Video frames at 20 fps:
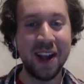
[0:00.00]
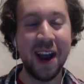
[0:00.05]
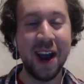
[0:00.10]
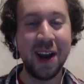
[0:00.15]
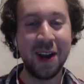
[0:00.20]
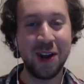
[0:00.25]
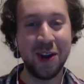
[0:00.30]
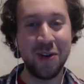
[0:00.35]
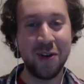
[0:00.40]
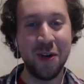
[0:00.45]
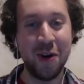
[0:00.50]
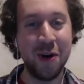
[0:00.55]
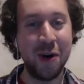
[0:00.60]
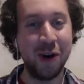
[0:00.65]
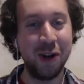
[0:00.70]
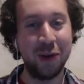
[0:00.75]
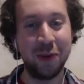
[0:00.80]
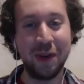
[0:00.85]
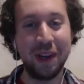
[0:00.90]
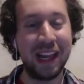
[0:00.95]
God, you're
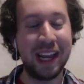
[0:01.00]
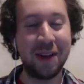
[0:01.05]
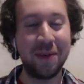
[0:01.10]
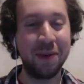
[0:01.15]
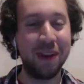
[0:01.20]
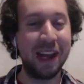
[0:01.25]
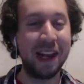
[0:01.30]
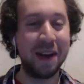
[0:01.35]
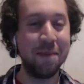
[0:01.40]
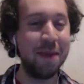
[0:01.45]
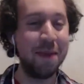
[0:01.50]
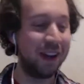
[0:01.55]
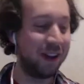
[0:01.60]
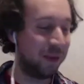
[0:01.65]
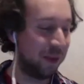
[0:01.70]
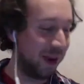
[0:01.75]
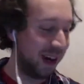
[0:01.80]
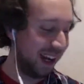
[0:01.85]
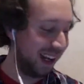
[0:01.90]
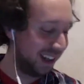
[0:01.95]
old. We're like
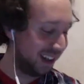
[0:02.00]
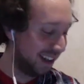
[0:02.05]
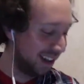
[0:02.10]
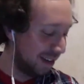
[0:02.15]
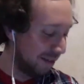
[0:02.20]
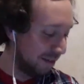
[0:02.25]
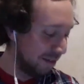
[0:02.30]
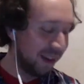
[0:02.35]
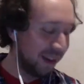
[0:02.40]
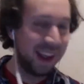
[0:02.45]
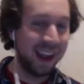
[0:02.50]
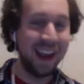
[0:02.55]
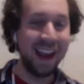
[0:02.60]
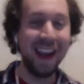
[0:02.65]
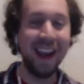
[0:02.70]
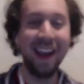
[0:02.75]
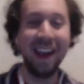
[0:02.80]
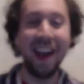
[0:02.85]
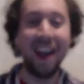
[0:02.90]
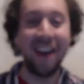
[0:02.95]
mid-20s.
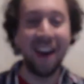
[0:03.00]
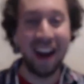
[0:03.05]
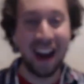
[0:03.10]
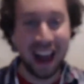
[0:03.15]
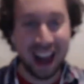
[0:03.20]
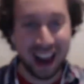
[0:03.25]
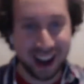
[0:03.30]
All right.